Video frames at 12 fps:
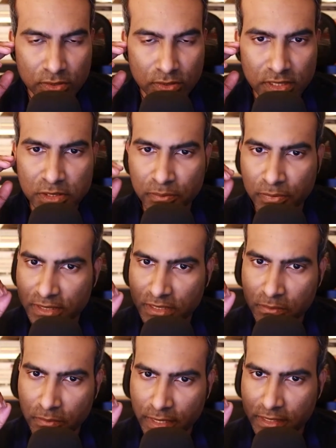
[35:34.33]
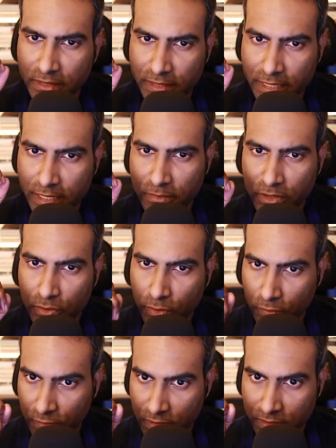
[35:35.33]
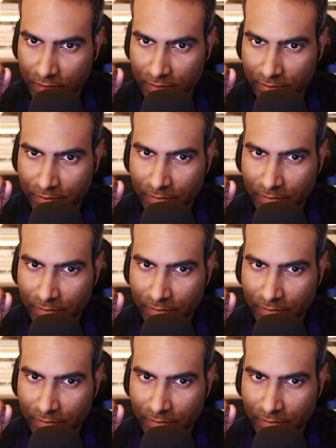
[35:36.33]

Since President Biden came into office,